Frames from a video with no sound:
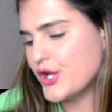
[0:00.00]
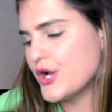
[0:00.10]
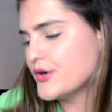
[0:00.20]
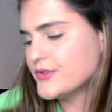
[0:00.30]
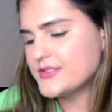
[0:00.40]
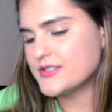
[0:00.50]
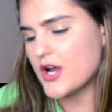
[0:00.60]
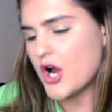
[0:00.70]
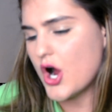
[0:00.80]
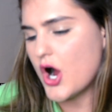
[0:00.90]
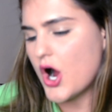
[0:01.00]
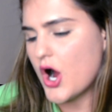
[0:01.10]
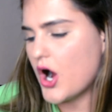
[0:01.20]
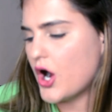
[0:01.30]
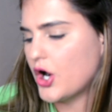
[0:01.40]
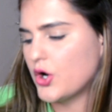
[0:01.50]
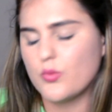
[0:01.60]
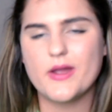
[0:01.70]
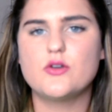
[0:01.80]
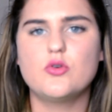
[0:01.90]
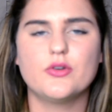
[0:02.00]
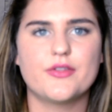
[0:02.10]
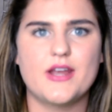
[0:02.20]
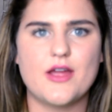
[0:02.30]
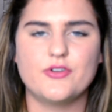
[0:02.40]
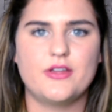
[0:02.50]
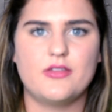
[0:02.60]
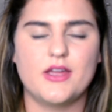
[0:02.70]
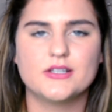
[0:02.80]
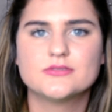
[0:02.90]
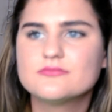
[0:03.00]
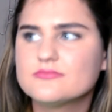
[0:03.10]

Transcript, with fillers: clothes are way cooler than everything.